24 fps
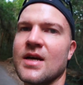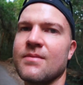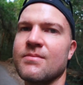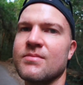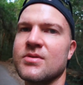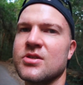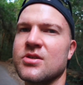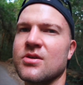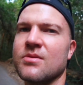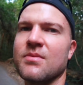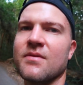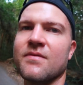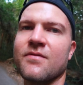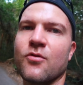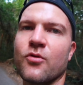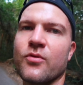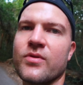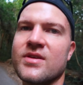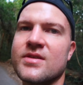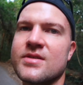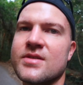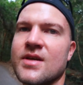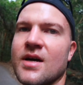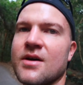temperature before
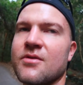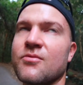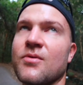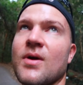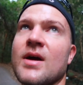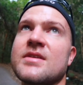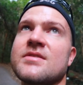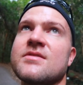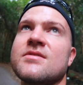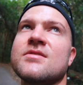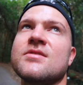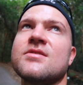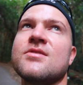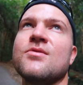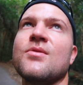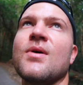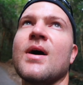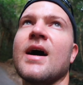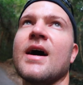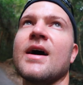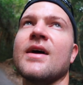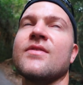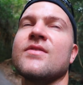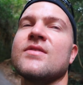the sun rises too
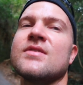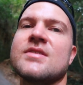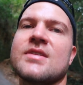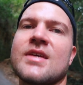high in the